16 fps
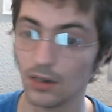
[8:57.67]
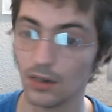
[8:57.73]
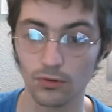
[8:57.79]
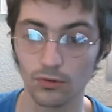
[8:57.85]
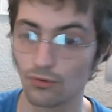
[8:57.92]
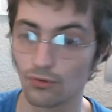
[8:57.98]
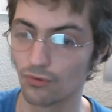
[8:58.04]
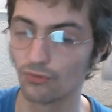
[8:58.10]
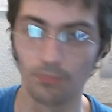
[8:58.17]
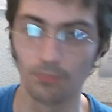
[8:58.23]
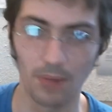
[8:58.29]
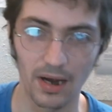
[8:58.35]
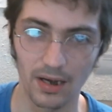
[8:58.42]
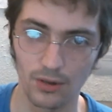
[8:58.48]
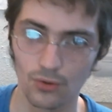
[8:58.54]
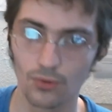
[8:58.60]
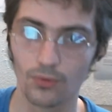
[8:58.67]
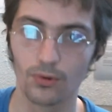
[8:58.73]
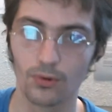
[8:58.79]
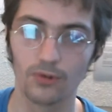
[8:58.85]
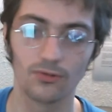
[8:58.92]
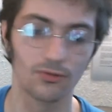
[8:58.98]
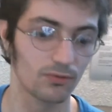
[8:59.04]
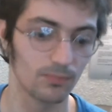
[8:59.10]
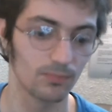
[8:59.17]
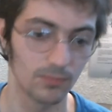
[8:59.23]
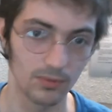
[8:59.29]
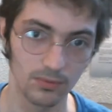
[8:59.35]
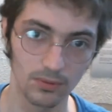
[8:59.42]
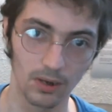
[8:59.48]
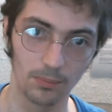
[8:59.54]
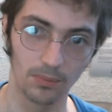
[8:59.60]
Just my choice.
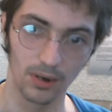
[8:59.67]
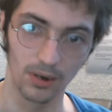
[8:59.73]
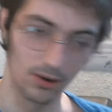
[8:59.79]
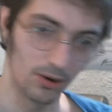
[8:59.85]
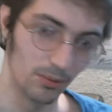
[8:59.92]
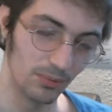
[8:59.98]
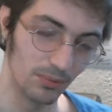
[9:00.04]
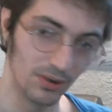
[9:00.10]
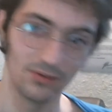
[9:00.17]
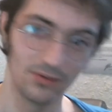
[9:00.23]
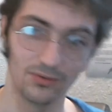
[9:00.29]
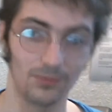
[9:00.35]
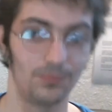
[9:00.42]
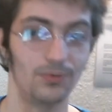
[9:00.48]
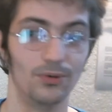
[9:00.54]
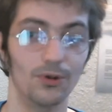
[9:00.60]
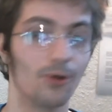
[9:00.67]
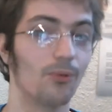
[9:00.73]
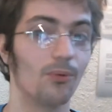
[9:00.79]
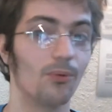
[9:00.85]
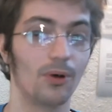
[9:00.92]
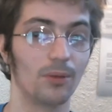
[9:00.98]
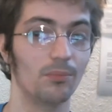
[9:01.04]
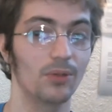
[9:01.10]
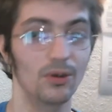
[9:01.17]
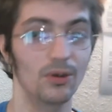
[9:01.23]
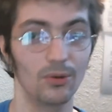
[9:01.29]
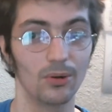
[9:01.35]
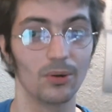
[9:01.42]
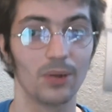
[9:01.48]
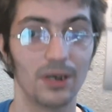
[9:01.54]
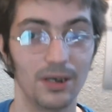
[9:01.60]
By all means, if you don't want to
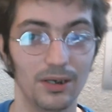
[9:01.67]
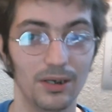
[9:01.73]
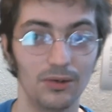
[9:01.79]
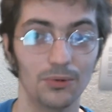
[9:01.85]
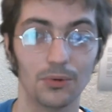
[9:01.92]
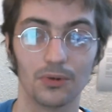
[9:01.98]
mutilate your